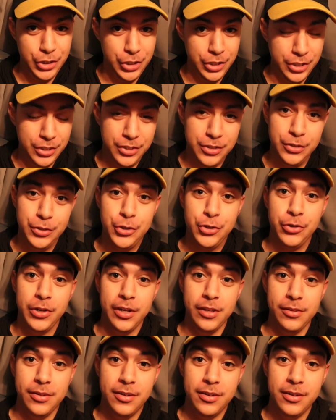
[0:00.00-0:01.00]
just a
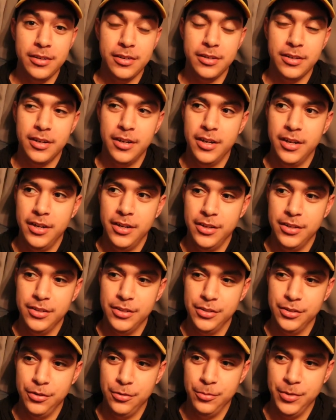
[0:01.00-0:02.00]
trailer,
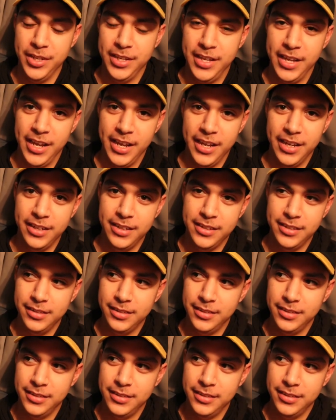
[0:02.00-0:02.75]
so we can't